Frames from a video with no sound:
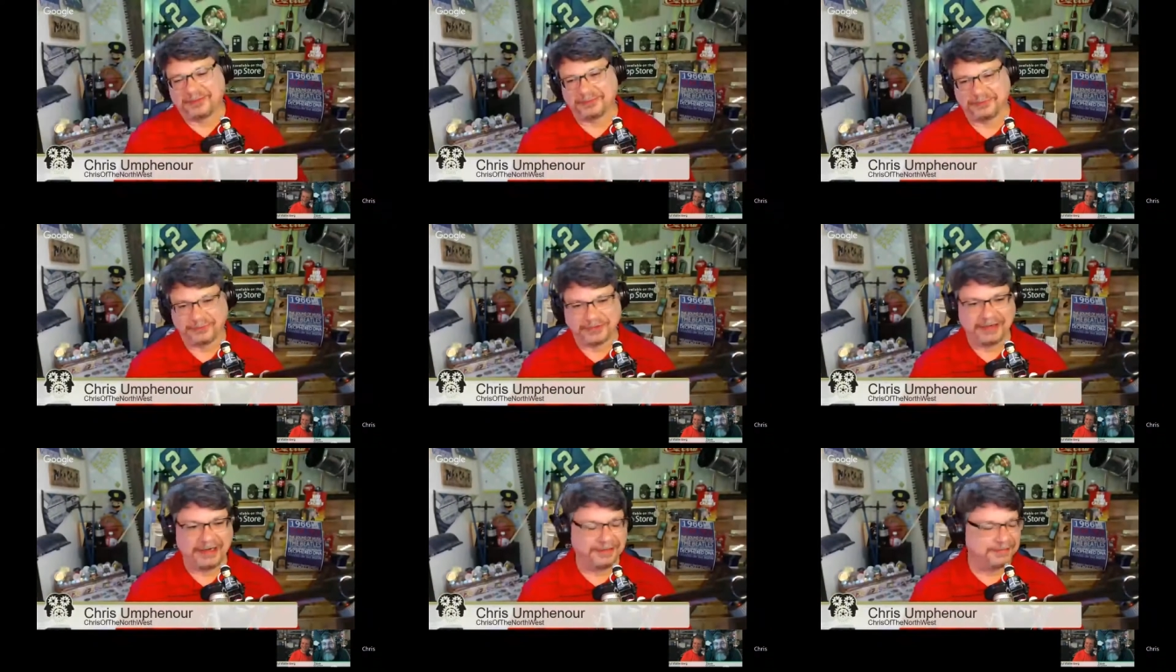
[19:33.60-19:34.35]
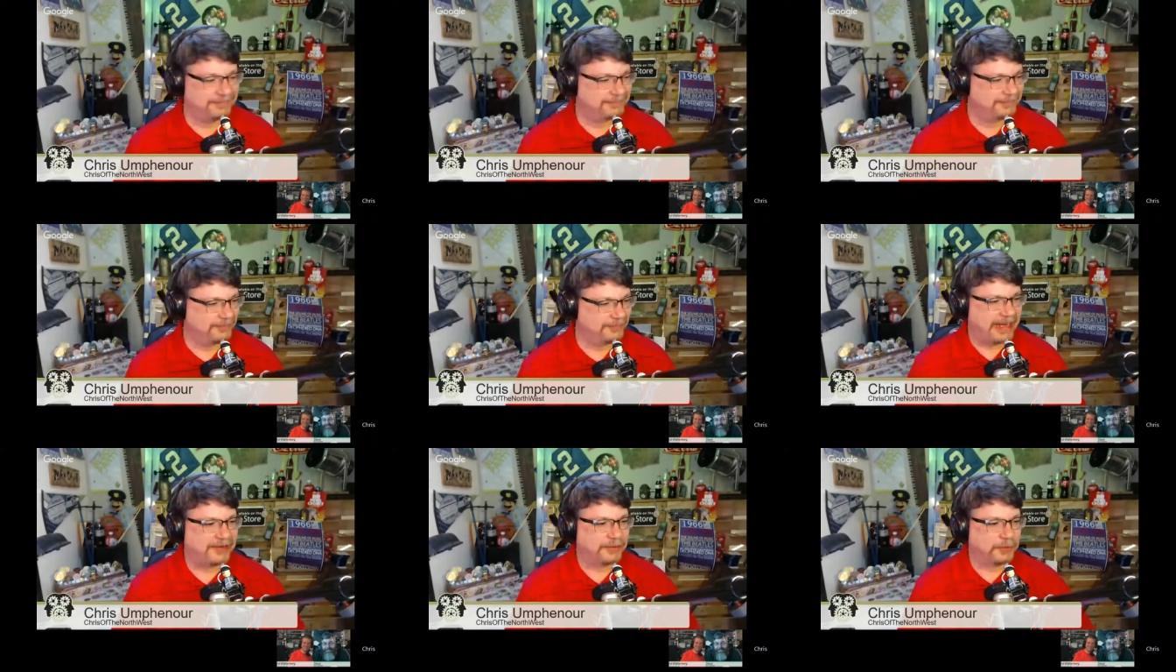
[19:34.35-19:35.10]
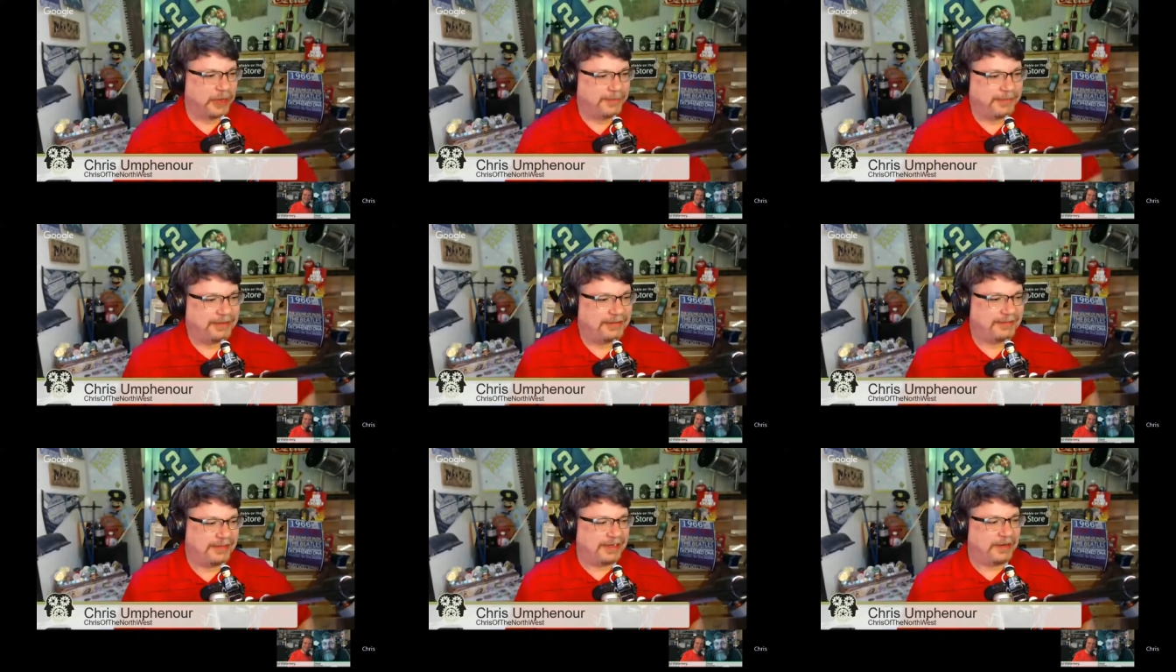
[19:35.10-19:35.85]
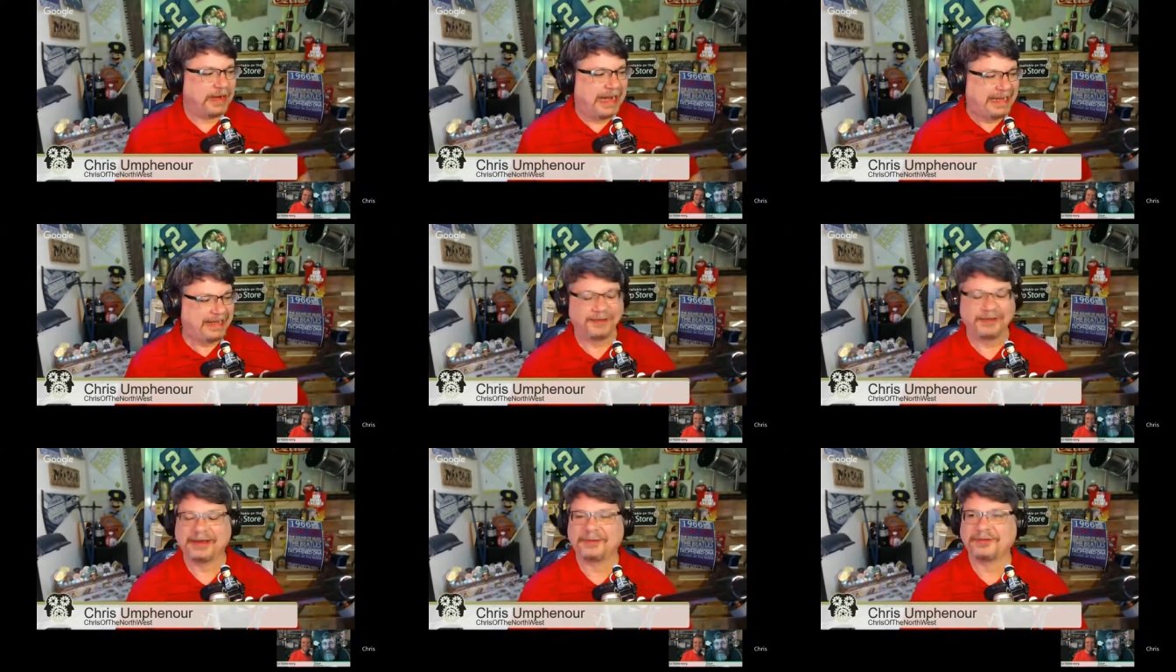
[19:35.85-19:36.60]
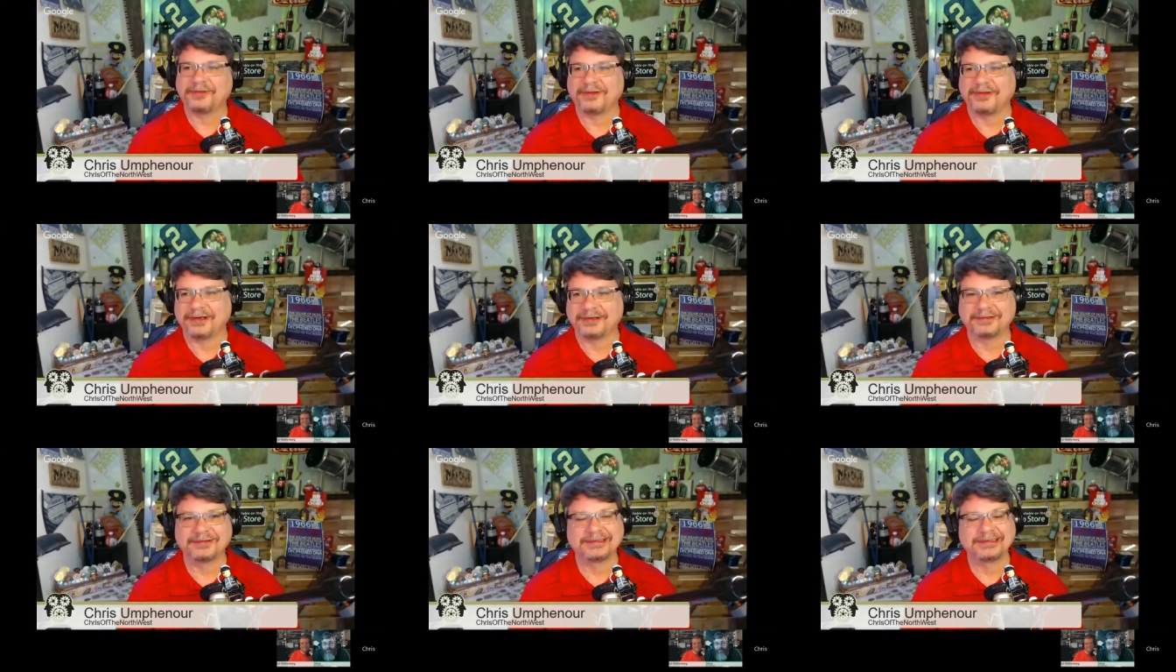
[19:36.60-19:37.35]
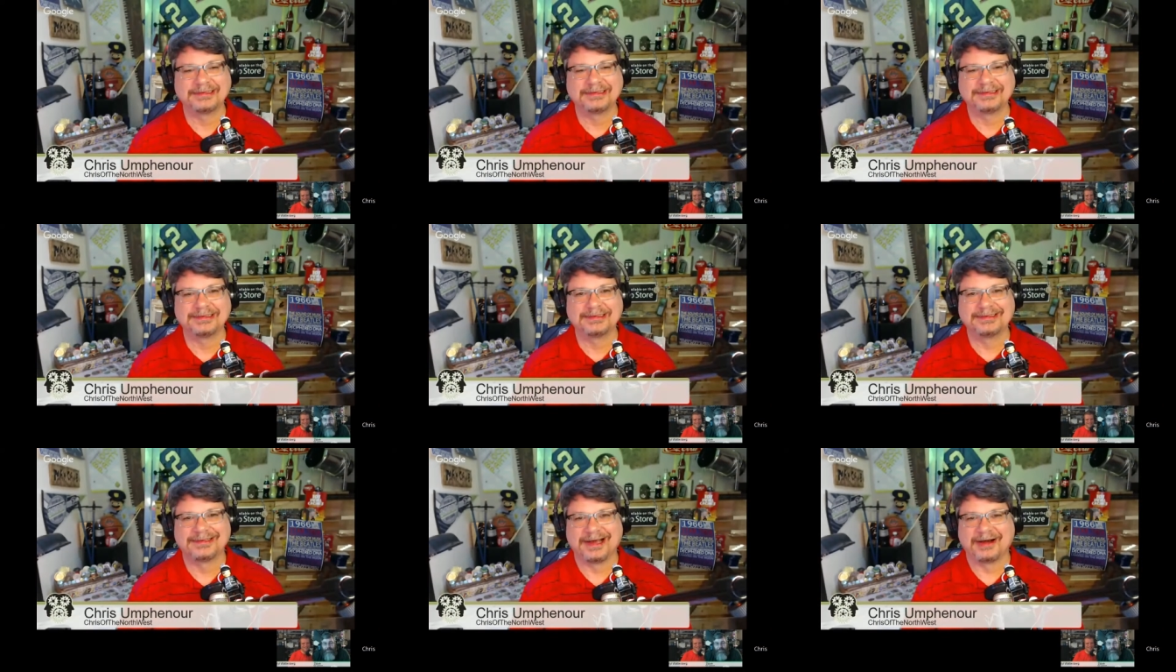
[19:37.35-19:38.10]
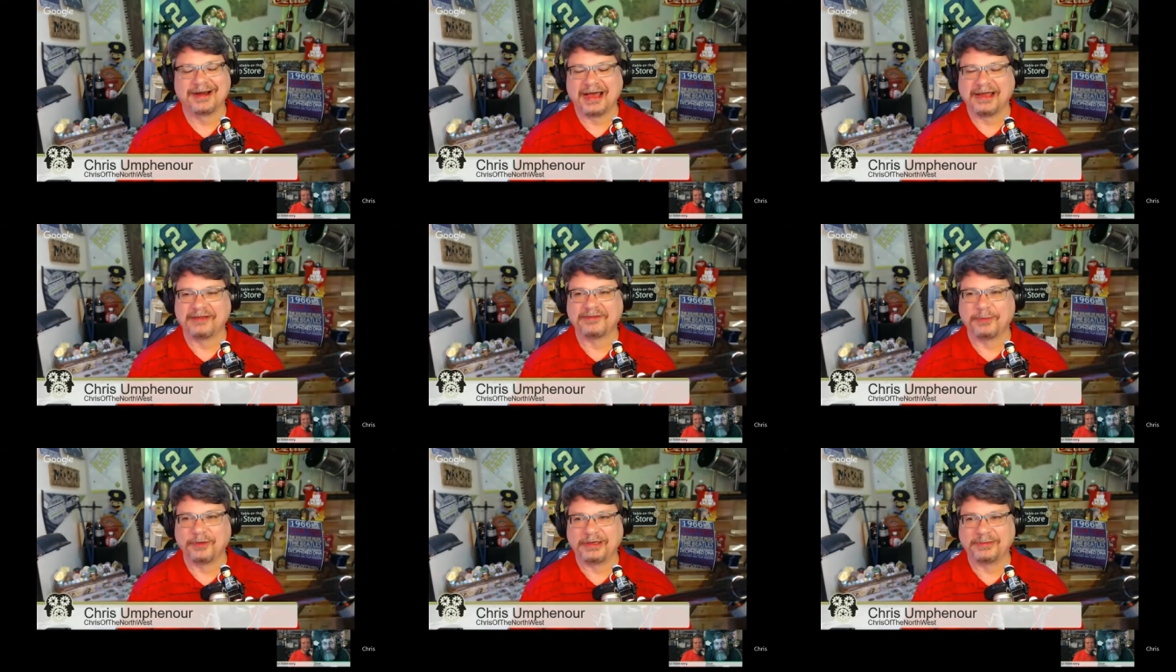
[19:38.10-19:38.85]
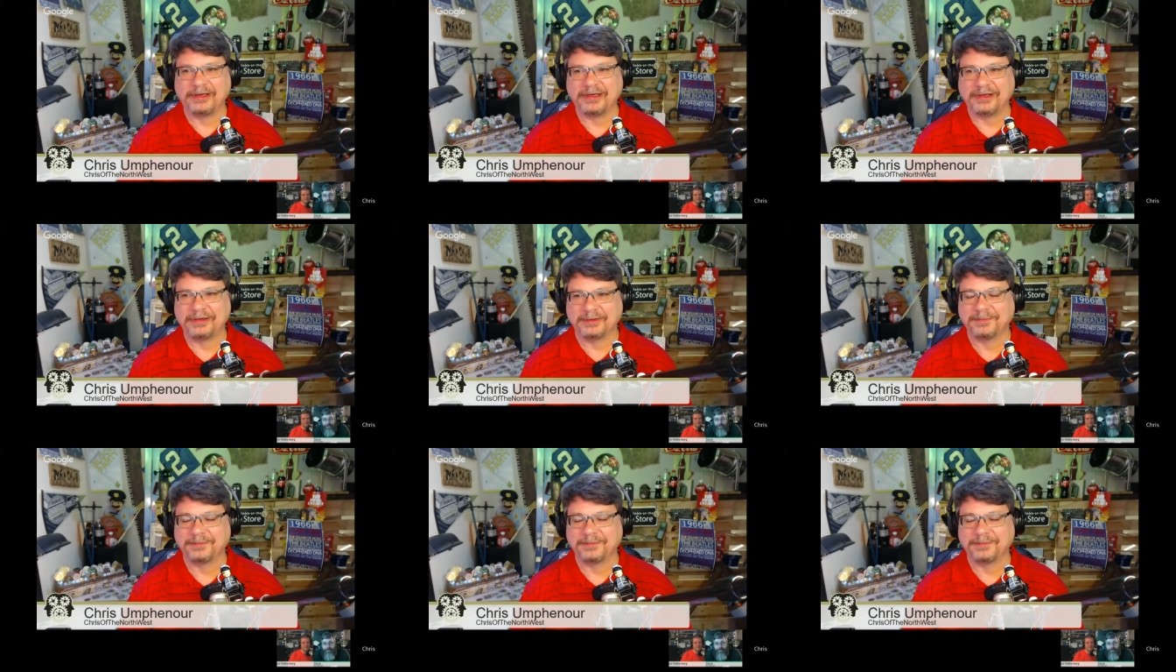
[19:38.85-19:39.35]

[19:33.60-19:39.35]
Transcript: what when I grew up in Ohio, that was our highest point we knew.